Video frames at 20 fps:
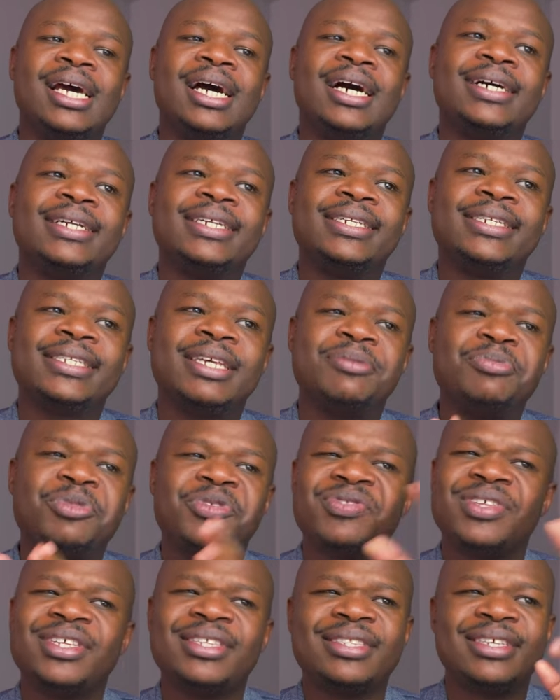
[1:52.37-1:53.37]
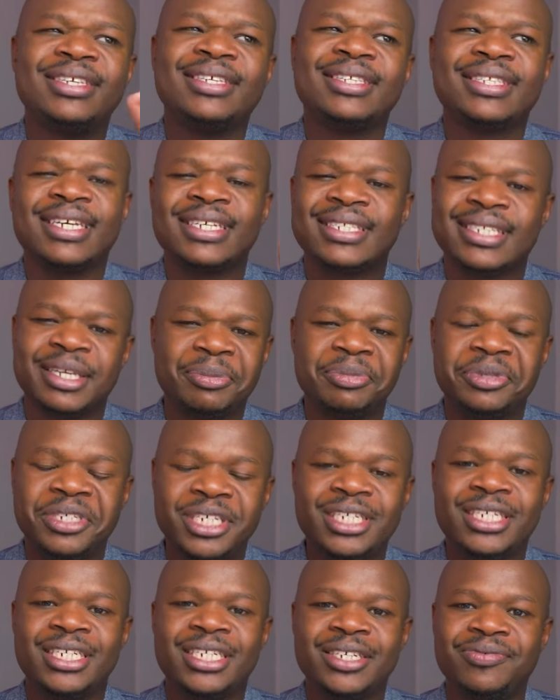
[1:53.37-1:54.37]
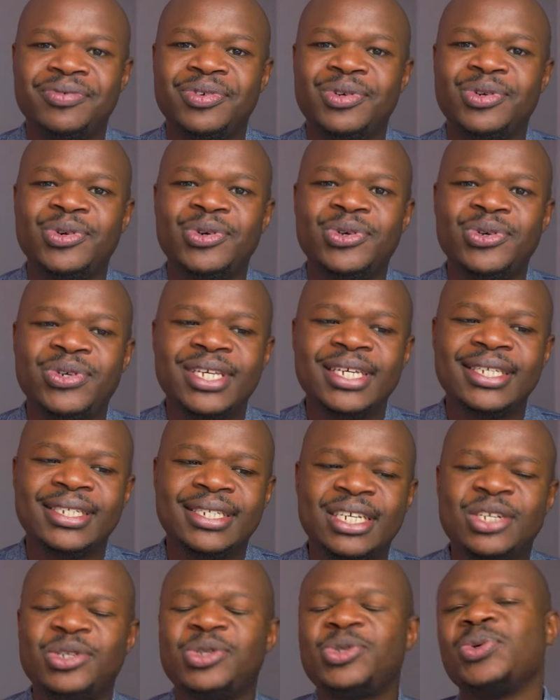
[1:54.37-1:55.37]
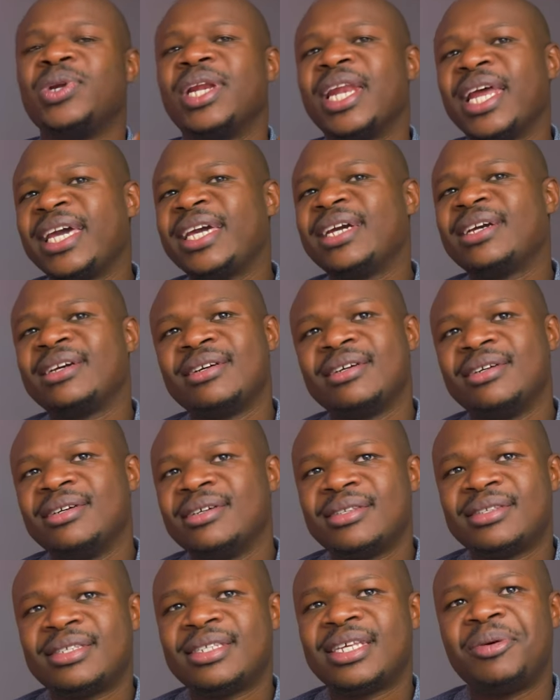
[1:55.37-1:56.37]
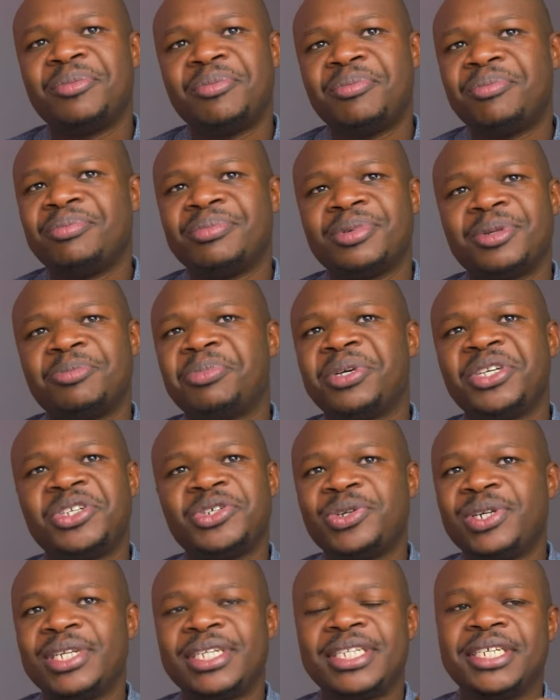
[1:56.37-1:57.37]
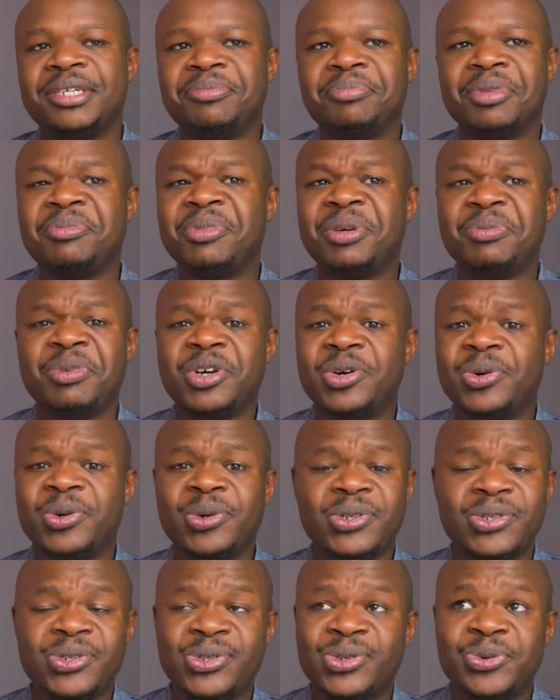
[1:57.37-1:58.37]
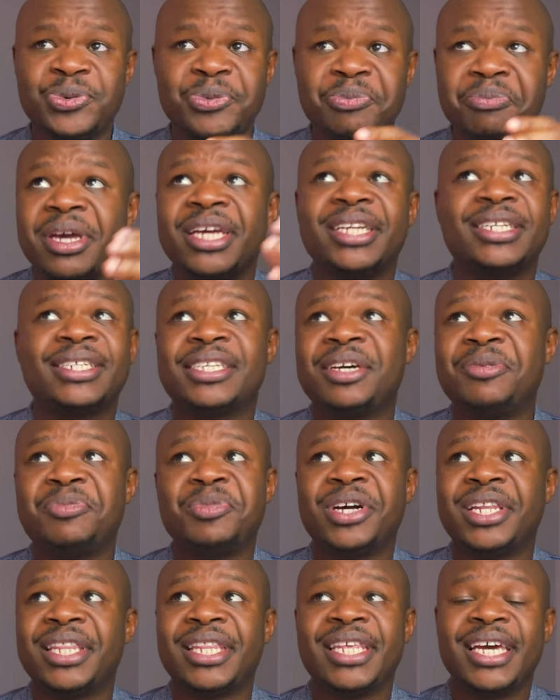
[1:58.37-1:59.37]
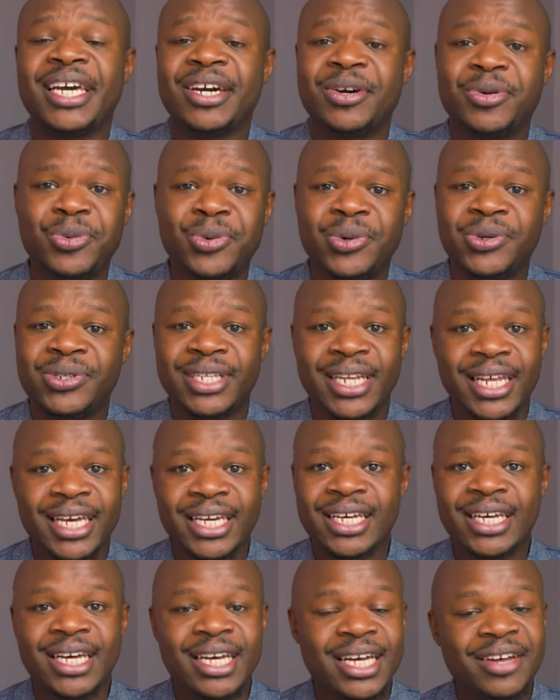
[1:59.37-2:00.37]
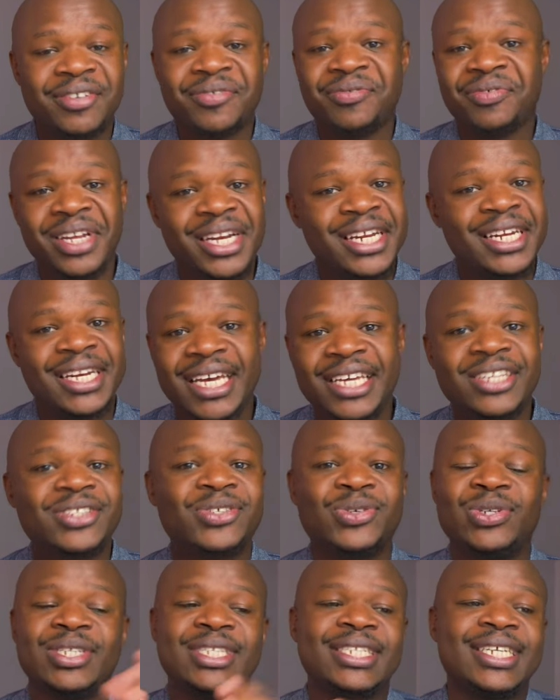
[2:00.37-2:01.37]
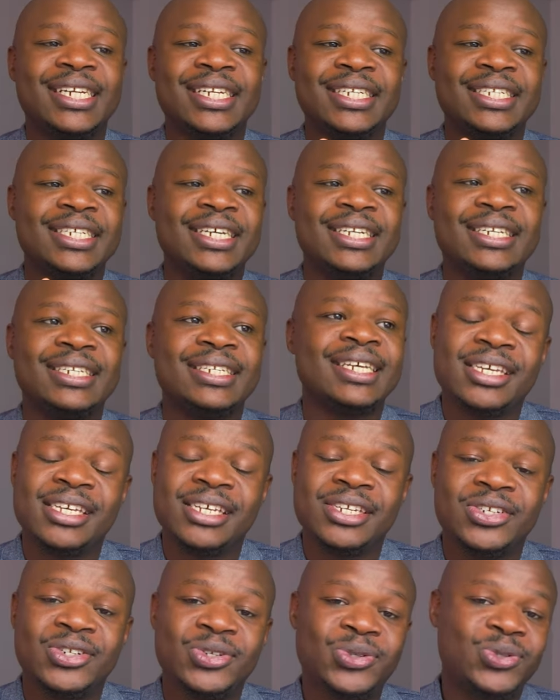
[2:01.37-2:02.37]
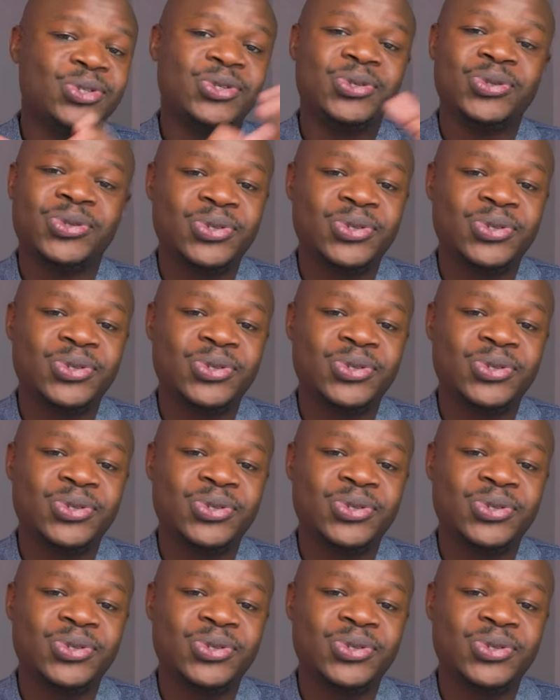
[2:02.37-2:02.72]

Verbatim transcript: And some of these things are subjective, you know, you just tend to like some specialty, maybe because you met someone there who was like a very nice consultant. He taught you